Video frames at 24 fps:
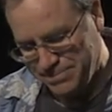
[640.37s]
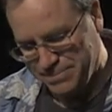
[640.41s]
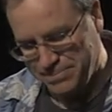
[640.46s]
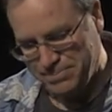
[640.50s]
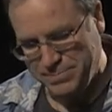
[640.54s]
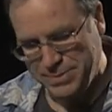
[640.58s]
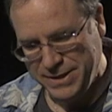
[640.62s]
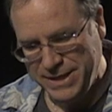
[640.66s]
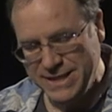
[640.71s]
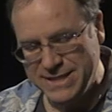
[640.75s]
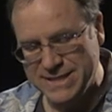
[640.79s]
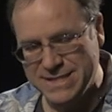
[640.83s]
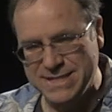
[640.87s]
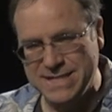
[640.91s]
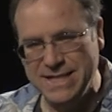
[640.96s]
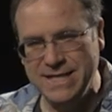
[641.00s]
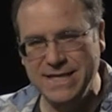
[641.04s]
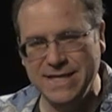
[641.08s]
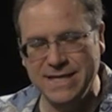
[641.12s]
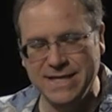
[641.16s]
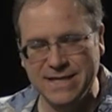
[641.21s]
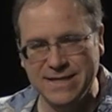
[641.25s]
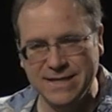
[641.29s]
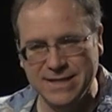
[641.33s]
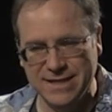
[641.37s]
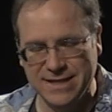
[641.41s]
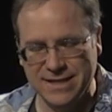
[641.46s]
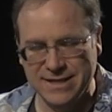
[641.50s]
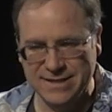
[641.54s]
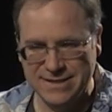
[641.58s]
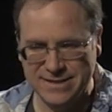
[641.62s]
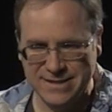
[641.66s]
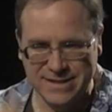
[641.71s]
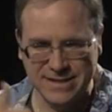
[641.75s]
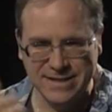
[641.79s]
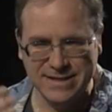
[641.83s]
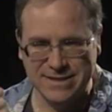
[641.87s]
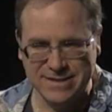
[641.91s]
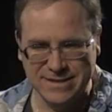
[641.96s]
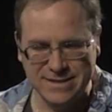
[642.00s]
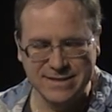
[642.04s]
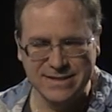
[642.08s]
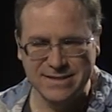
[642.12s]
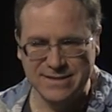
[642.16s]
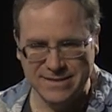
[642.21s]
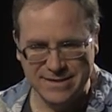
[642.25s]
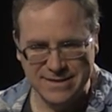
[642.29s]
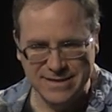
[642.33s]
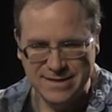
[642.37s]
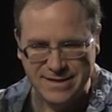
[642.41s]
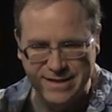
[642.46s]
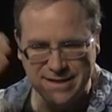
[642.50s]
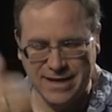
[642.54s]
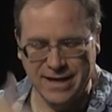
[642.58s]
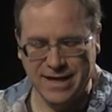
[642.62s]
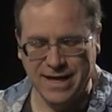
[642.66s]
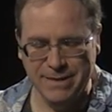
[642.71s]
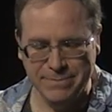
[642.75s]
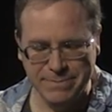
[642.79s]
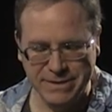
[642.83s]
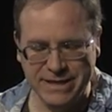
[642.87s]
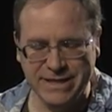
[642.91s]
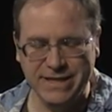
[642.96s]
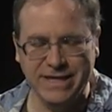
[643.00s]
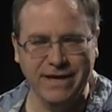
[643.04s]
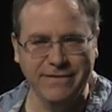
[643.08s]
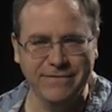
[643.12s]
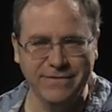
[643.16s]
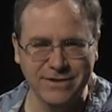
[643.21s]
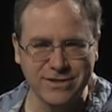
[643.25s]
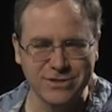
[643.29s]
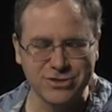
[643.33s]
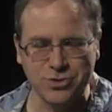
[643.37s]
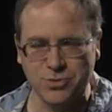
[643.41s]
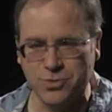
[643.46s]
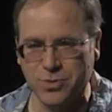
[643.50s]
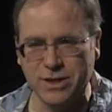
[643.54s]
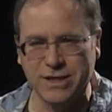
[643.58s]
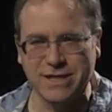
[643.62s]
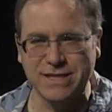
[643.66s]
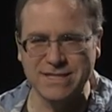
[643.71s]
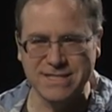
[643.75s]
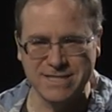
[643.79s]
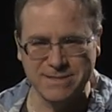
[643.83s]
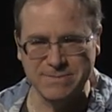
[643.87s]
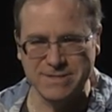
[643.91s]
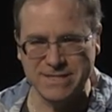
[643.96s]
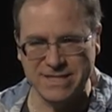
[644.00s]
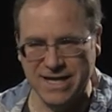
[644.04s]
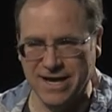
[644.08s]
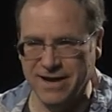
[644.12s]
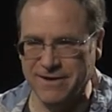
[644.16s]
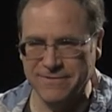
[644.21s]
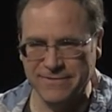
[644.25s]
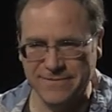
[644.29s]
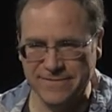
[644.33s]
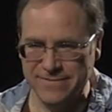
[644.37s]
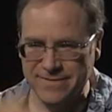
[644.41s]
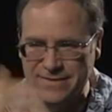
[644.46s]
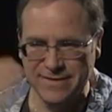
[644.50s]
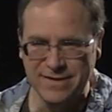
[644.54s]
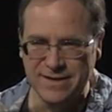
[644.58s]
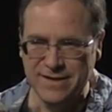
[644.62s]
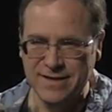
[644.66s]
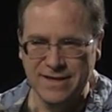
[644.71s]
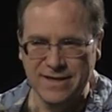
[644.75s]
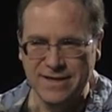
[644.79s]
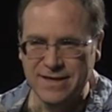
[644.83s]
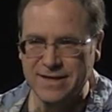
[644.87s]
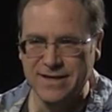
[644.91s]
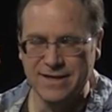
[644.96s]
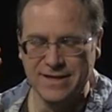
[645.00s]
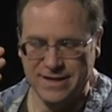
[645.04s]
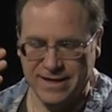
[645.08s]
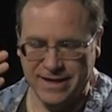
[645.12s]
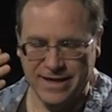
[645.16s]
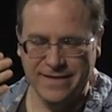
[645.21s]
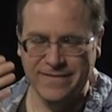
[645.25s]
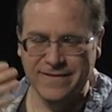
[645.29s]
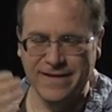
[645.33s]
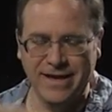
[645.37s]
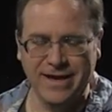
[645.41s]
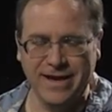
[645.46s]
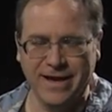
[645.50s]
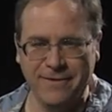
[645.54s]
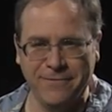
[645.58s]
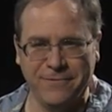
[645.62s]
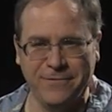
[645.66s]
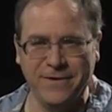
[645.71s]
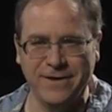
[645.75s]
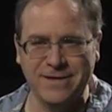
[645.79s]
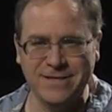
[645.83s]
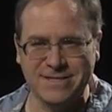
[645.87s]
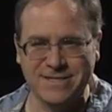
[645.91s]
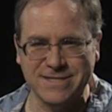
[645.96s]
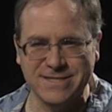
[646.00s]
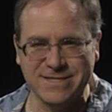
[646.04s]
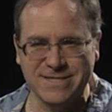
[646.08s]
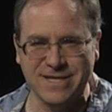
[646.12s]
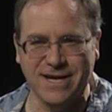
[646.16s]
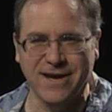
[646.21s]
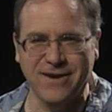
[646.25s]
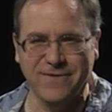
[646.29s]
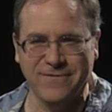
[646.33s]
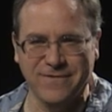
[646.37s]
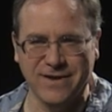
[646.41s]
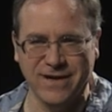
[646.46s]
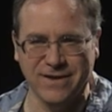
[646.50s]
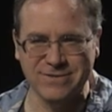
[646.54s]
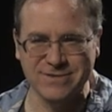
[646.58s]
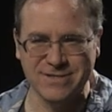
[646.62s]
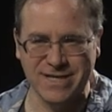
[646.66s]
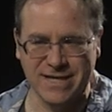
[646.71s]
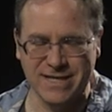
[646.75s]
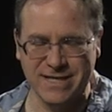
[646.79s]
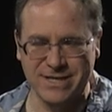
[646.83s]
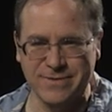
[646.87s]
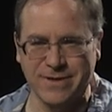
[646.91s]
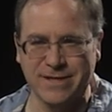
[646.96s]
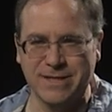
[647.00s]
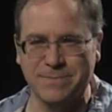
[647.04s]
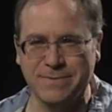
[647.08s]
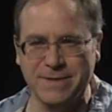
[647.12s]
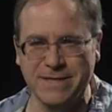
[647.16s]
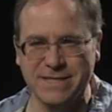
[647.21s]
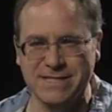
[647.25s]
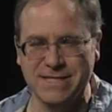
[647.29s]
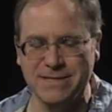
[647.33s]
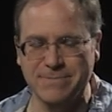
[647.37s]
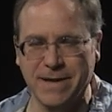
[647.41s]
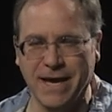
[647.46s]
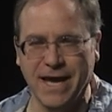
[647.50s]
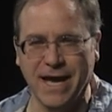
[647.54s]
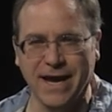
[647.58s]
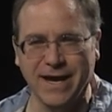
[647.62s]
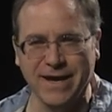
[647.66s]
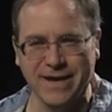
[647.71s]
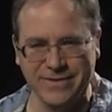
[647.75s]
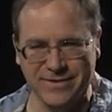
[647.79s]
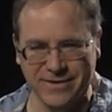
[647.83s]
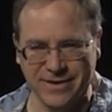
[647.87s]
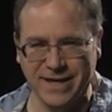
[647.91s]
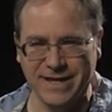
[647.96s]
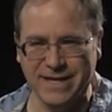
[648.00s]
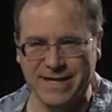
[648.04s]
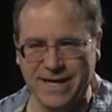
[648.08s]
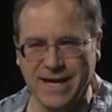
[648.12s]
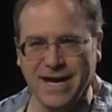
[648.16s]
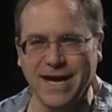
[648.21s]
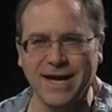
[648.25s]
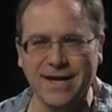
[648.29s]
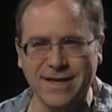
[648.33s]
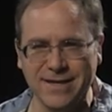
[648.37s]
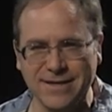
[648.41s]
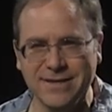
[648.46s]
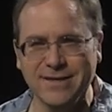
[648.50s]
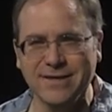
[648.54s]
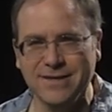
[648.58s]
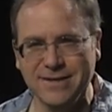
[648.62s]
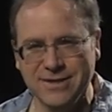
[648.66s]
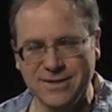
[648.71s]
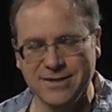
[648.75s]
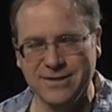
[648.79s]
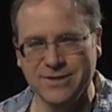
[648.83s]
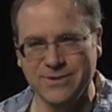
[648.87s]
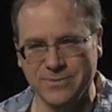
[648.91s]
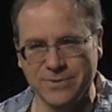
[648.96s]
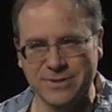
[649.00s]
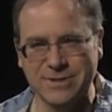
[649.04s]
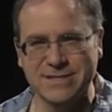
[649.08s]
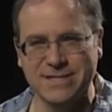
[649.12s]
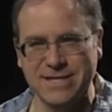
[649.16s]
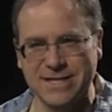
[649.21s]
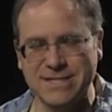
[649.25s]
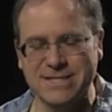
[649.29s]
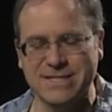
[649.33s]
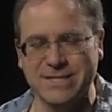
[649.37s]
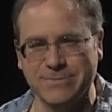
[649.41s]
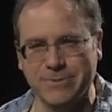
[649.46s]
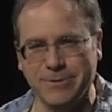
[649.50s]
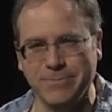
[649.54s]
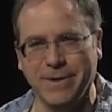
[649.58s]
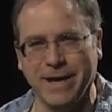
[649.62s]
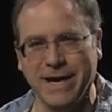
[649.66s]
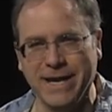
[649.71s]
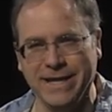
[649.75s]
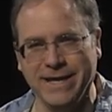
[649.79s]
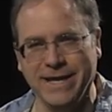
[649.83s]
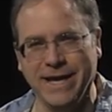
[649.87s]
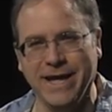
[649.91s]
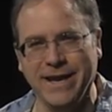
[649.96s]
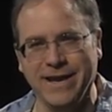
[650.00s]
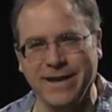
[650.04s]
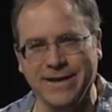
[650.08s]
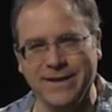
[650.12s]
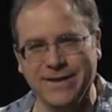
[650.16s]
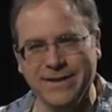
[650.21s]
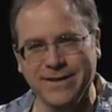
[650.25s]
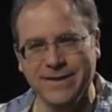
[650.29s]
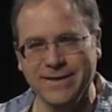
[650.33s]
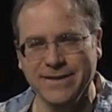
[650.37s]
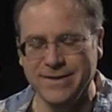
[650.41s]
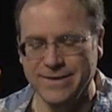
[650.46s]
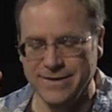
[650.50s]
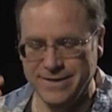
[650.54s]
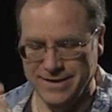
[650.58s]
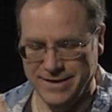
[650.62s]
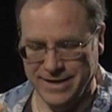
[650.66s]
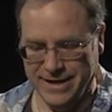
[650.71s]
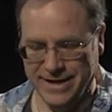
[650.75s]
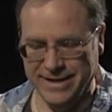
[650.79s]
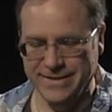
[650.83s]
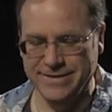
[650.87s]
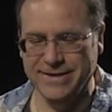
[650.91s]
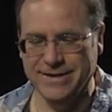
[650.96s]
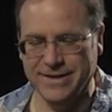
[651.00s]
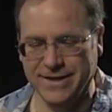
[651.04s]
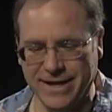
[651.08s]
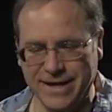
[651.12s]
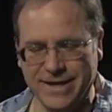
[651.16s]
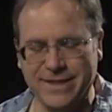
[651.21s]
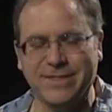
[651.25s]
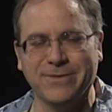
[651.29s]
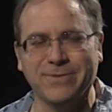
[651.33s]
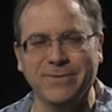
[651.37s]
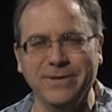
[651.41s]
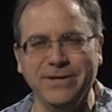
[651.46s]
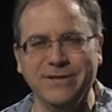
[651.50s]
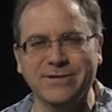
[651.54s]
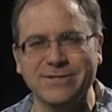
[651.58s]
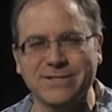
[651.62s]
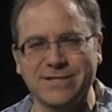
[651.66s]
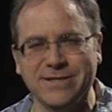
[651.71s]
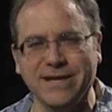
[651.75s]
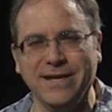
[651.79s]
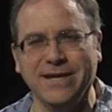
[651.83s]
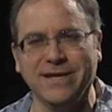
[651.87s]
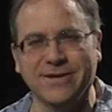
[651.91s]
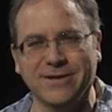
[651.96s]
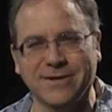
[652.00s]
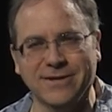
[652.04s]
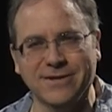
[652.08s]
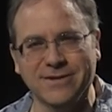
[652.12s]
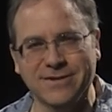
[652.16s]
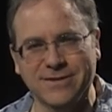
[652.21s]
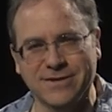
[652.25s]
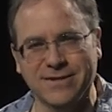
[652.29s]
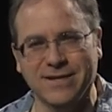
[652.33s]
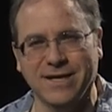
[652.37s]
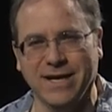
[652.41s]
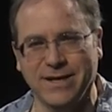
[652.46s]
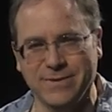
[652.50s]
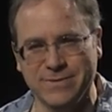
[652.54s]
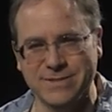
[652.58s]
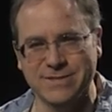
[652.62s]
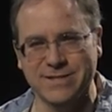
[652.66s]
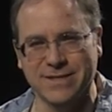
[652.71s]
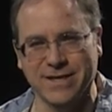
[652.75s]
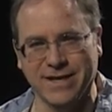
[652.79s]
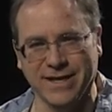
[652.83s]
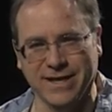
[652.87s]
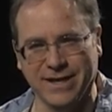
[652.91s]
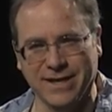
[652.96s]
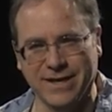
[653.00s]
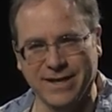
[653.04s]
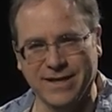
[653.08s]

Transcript: PC that I'd been given to work on some stuff. And then I finished the stuff and I was like, do you want the PC back? And they're like, yeah, we'll send someone by to get it. And then like 3 years later, I was like,